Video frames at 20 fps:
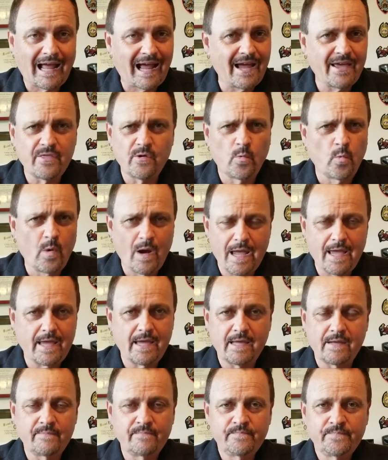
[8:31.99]
Either
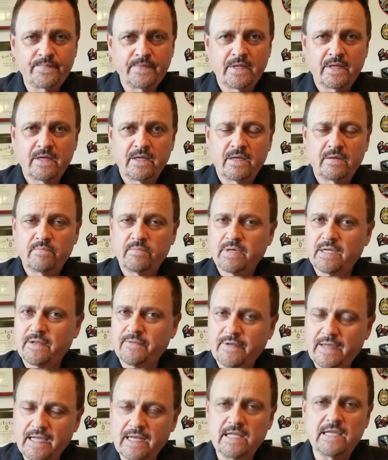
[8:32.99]
way, but
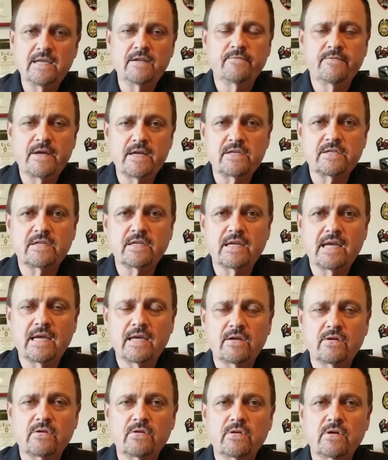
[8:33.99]
if any
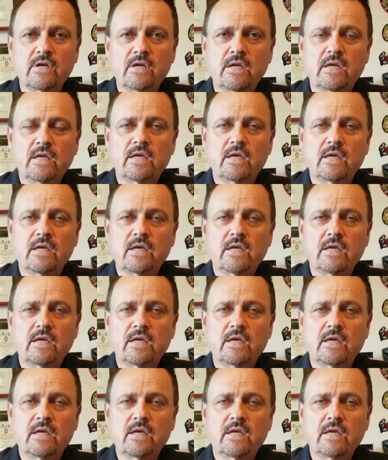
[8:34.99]
investigator